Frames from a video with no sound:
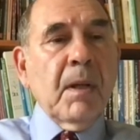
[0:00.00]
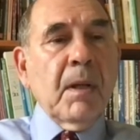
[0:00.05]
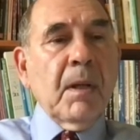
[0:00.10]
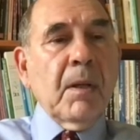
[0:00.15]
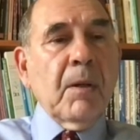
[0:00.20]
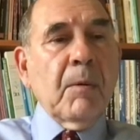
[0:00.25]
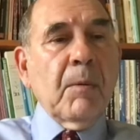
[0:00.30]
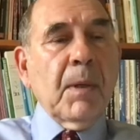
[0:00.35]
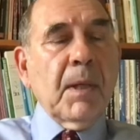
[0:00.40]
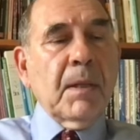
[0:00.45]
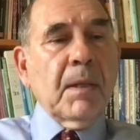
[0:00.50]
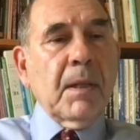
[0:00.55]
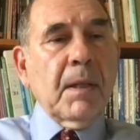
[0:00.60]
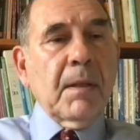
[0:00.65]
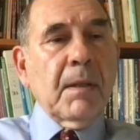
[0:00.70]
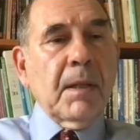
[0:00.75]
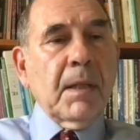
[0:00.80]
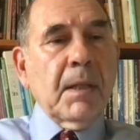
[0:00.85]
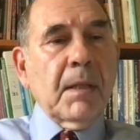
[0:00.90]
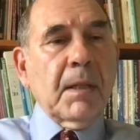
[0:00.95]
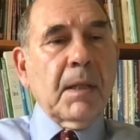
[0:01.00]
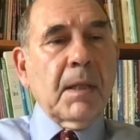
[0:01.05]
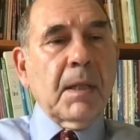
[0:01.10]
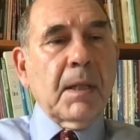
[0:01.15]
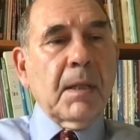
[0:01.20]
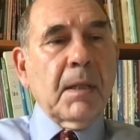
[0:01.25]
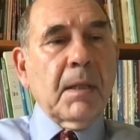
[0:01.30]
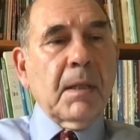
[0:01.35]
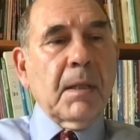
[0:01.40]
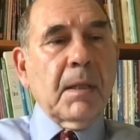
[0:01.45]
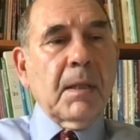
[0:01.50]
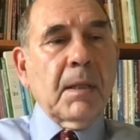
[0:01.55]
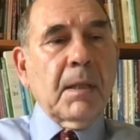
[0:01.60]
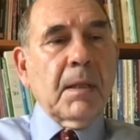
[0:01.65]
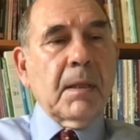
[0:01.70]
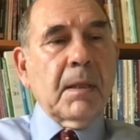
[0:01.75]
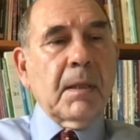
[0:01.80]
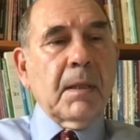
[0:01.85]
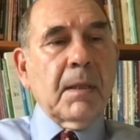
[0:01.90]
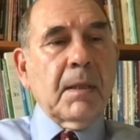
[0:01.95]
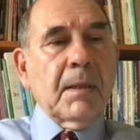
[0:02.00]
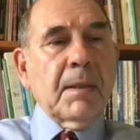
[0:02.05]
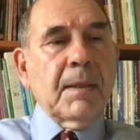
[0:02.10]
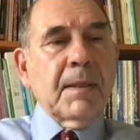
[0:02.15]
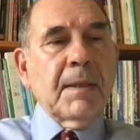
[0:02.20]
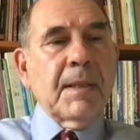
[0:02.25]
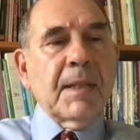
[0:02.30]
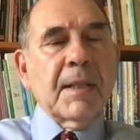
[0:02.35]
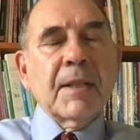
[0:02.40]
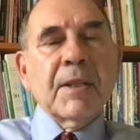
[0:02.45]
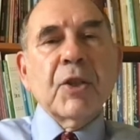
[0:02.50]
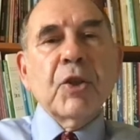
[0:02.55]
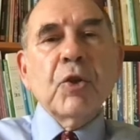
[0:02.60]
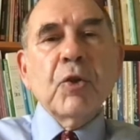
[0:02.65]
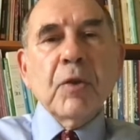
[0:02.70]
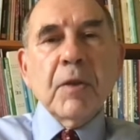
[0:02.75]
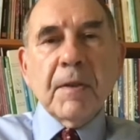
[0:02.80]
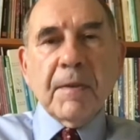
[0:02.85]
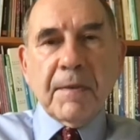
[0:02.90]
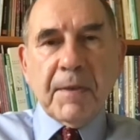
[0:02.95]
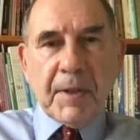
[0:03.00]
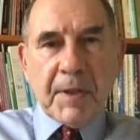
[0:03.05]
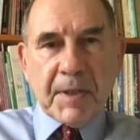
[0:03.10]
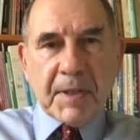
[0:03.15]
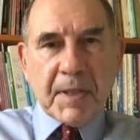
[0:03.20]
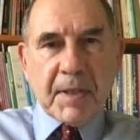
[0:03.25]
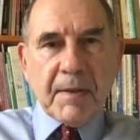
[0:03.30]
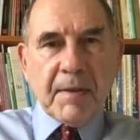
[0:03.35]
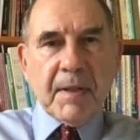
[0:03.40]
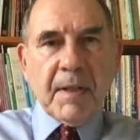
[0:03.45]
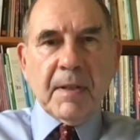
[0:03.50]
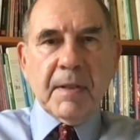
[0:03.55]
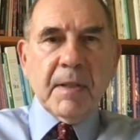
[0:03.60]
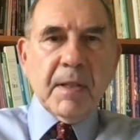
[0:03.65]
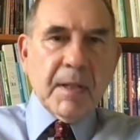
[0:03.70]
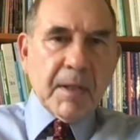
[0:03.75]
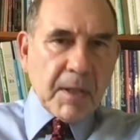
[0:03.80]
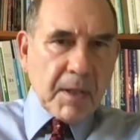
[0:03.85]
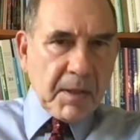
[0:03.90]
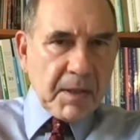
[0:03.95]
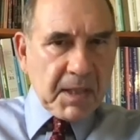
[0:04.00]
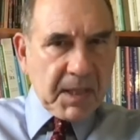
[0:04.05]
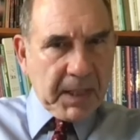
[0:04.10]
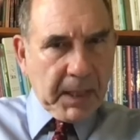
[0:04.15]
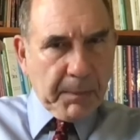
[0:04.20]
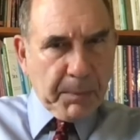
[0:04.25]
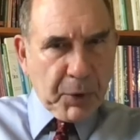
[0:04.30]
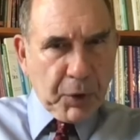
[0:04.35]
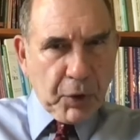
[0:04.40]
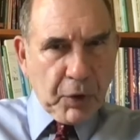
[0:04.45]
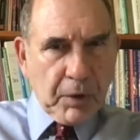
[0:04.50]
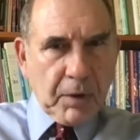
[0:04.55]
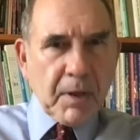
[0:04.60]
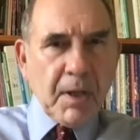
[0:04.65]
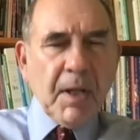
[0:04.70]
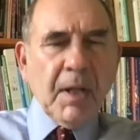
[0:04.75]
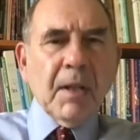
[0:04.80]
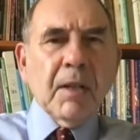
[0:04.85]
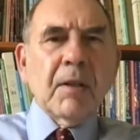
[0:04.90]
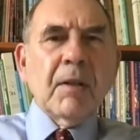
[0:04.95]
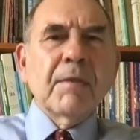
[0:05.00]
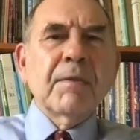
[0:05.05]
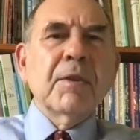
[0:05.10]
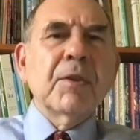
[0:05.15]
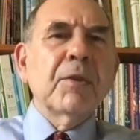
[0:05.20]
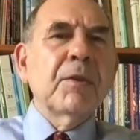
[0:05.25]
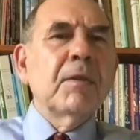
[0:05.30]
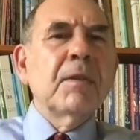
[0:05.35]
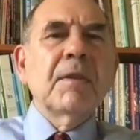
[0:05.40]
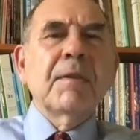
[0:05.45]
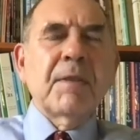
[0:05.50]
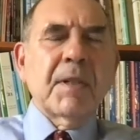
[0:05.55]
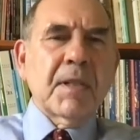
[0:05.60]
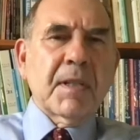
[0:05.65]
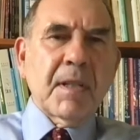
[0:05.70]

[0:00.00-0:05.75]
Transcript: when their, uh, uh their the universe, their, their conception of the universe,